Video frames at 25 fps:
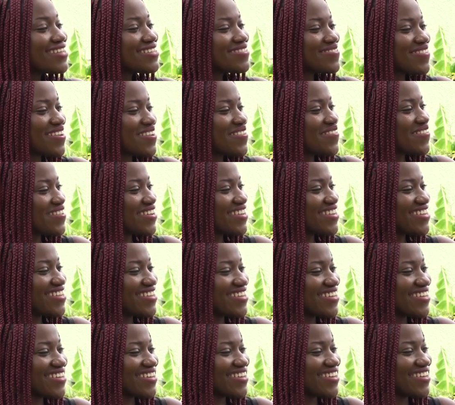he's my
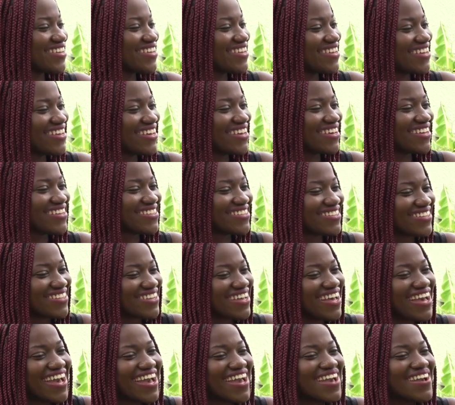father. Yes.
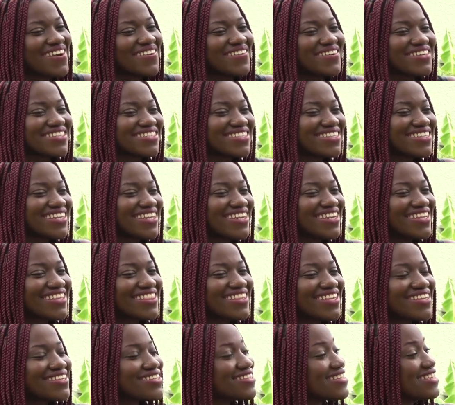It wasn't
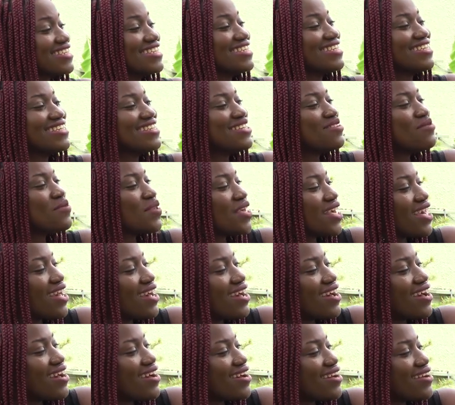anything
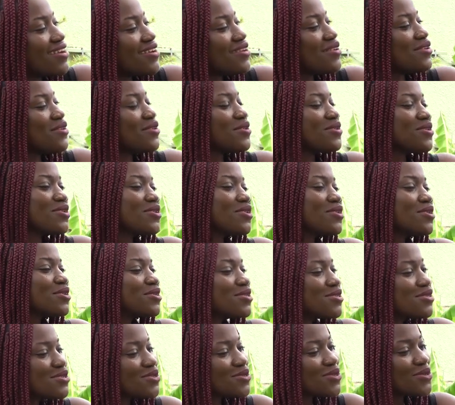girigiribia, you know, you go
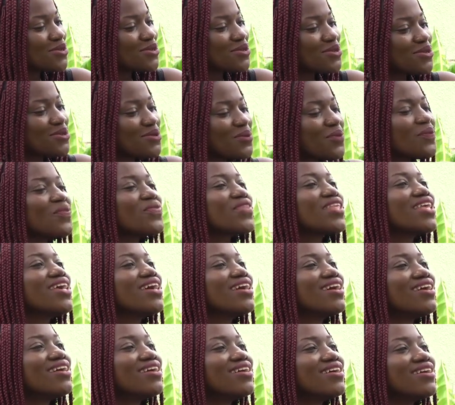to school,
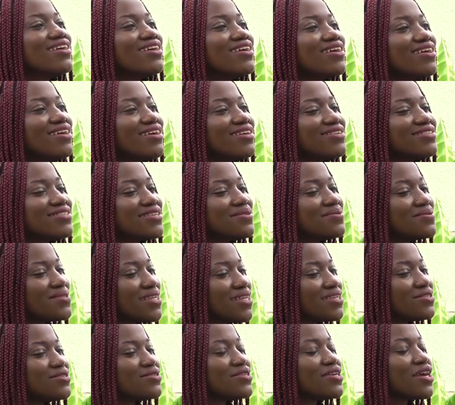
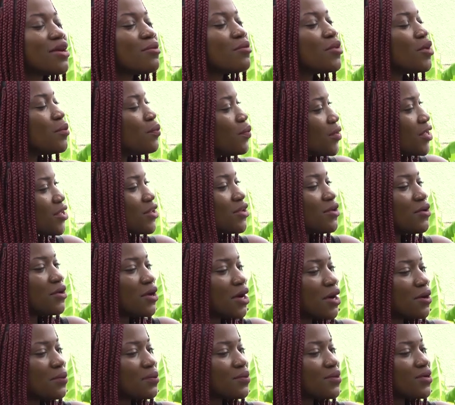sometimes you come and pick you
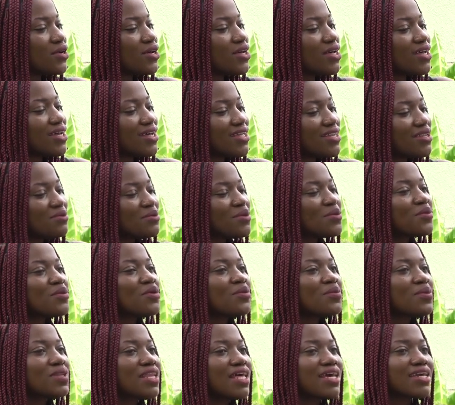up, and the people
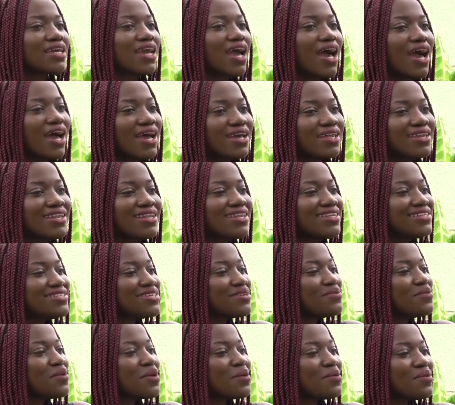will be like, hi, Nana
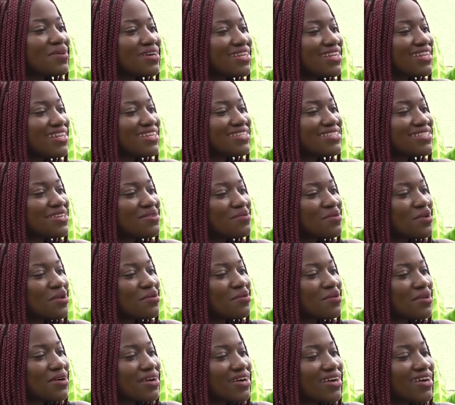
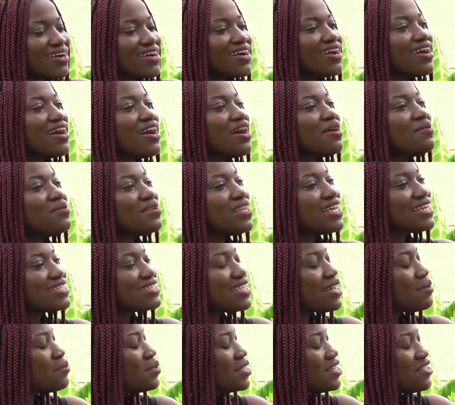Acheampong. I'll be
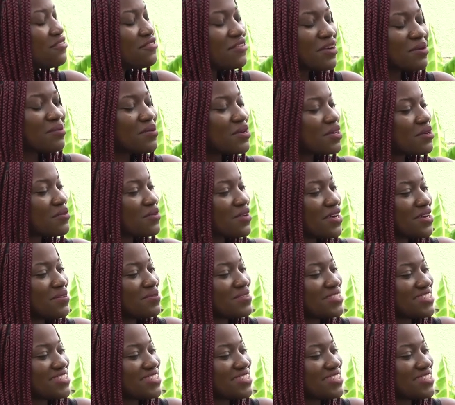like, that made the farmer choir,